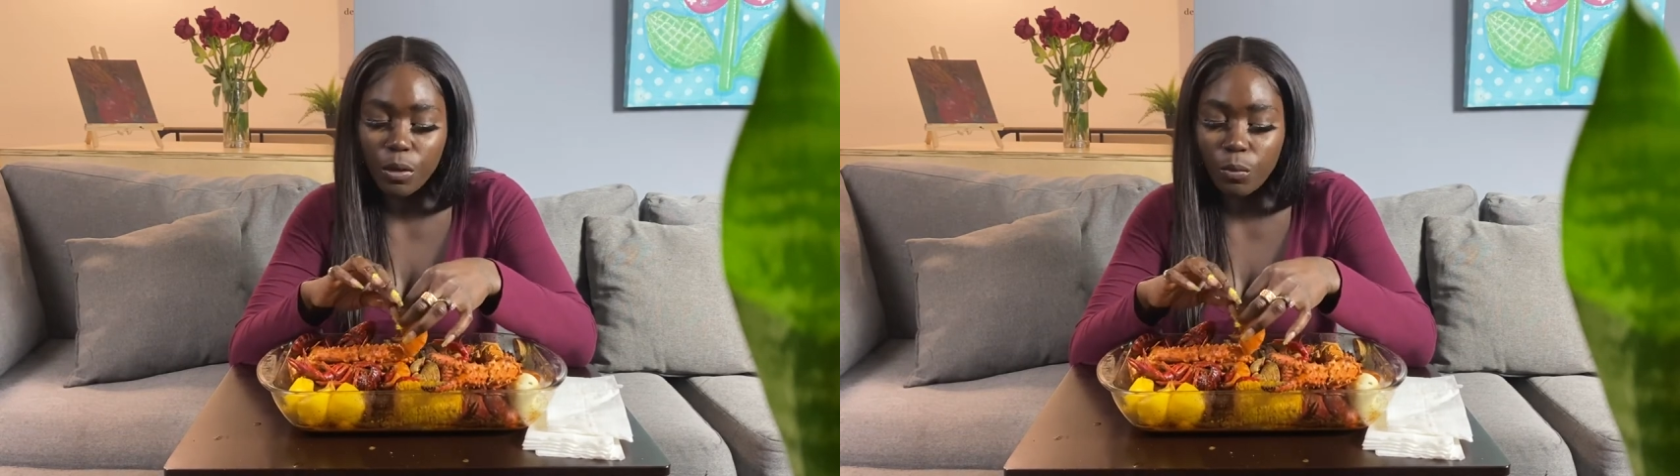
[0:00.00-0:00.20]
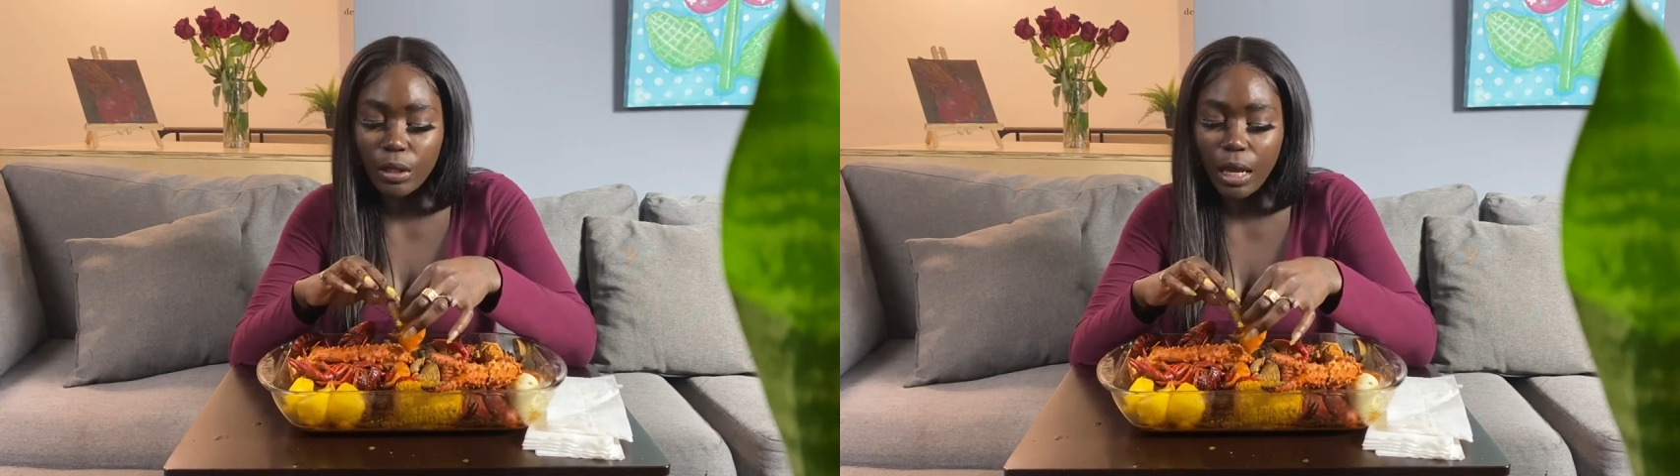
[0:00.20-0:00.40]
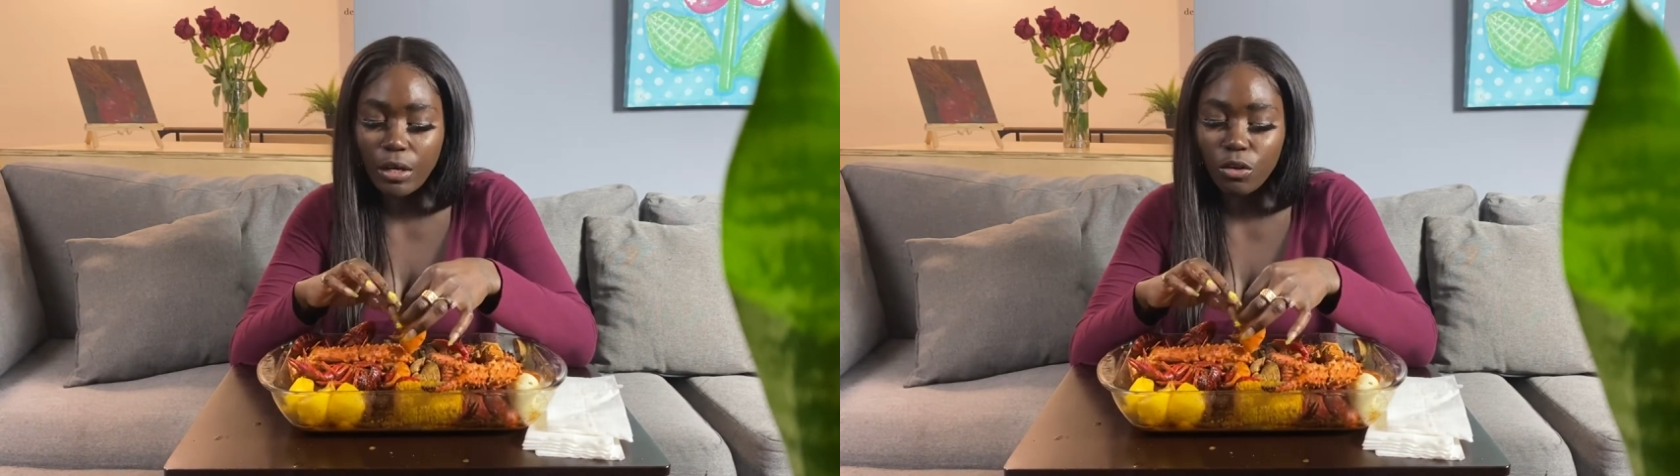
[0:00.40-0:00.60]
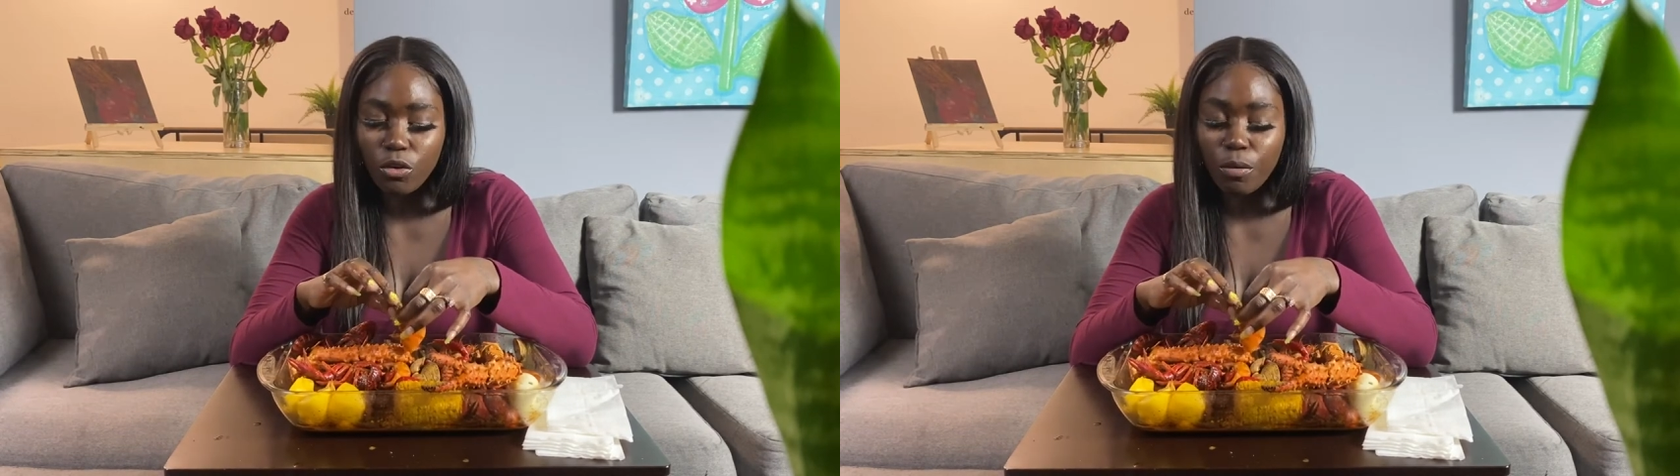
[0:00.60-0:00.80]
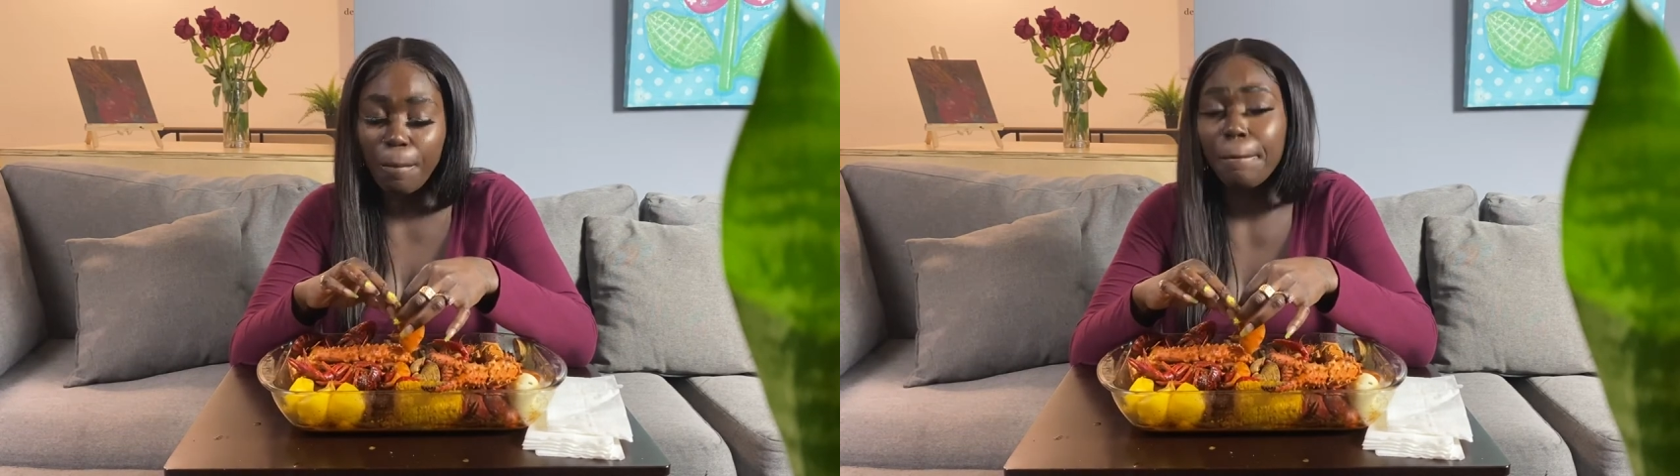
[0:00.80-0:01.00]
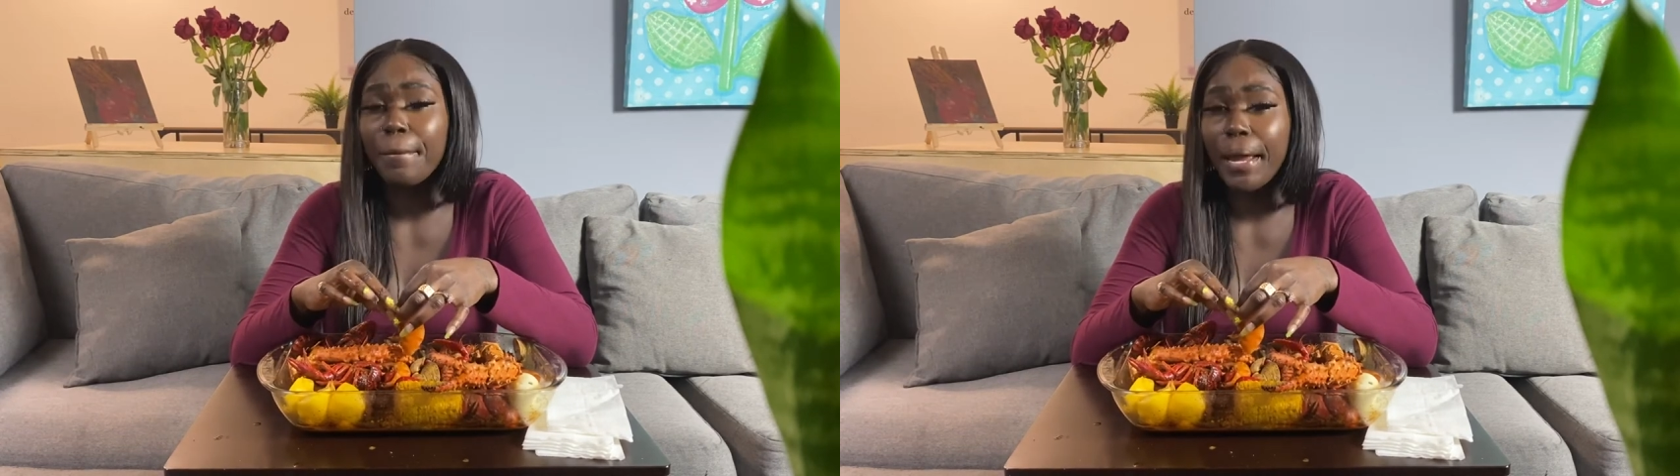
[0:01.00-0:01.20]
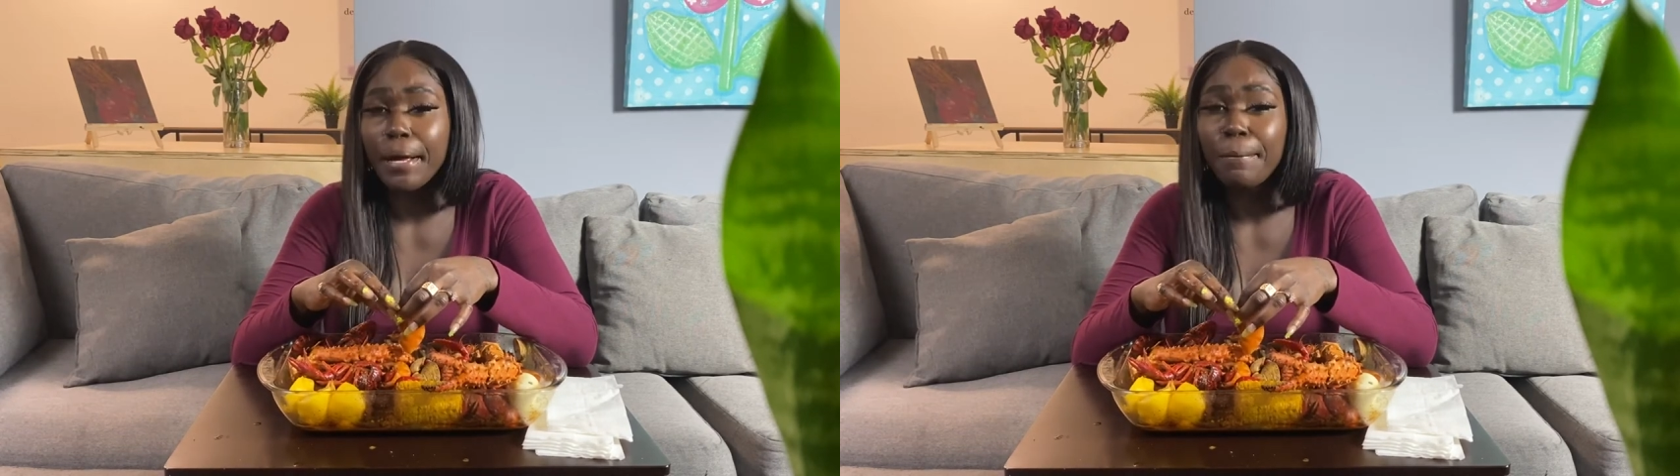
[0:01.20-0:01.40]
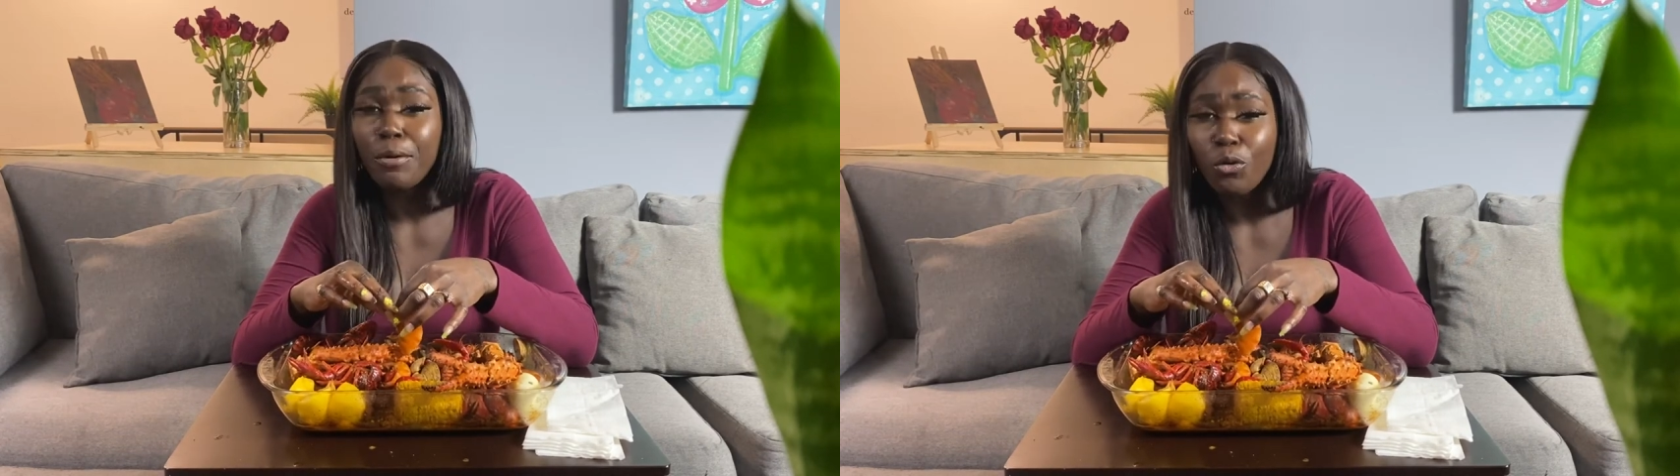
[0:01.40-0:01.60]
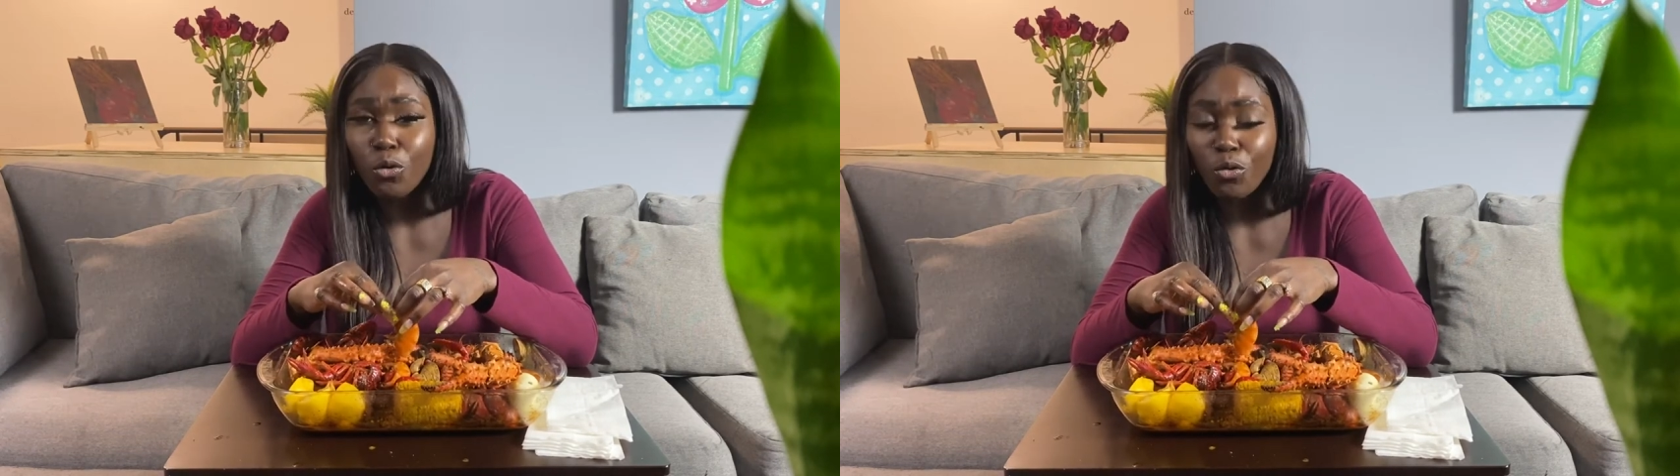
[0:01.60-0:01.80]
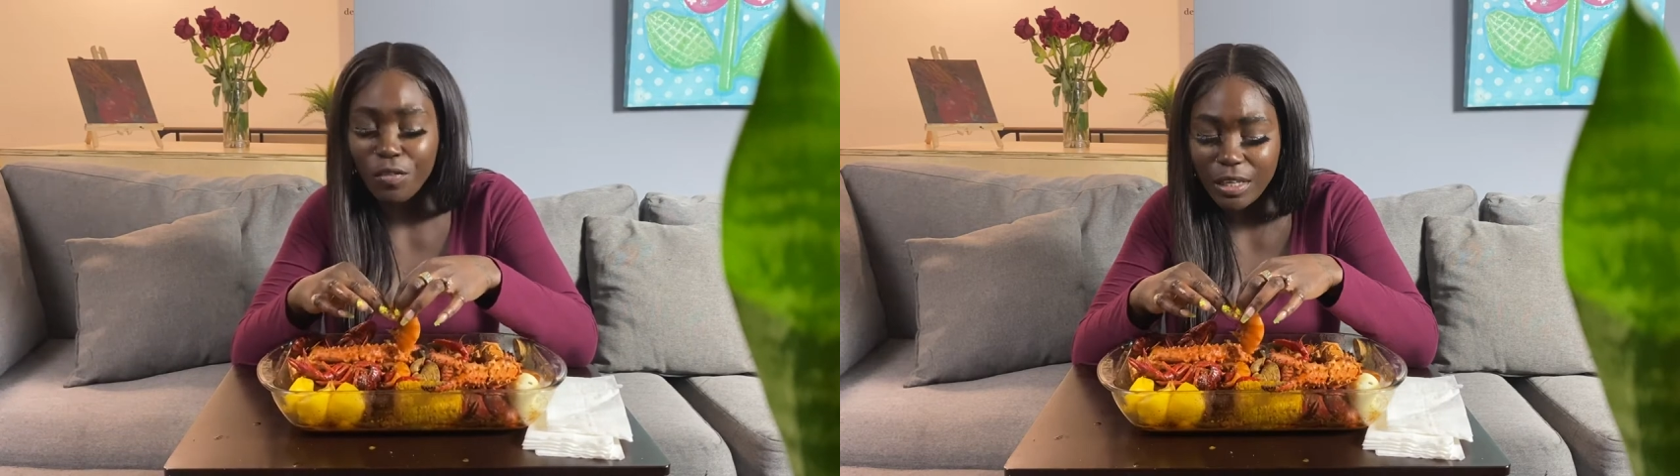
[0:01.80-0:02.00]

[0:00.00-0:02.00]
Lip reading: what they do? Make a move.